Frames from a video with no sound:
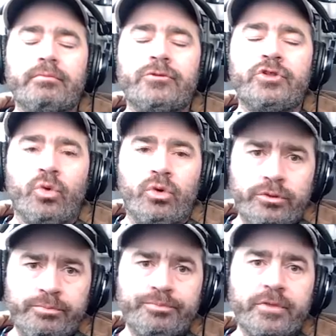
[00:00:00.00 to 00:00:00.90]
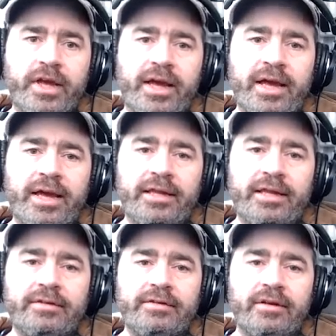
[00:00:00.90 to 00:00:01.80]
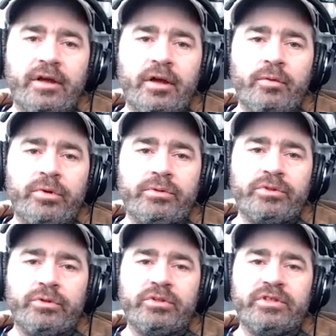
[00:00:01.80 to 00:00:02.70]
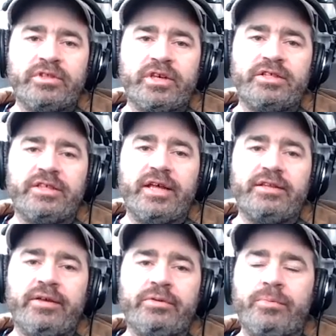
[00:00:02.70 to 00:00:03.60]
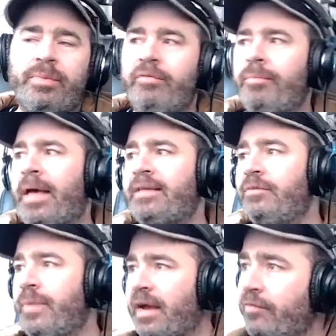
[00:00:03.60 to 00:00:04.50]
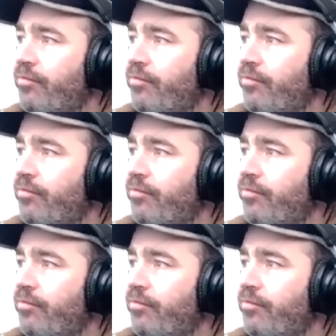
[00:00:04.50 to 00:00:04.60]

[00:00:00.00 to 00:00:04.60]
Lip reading: George, and we were sort of discussing that there was a bit of banter back and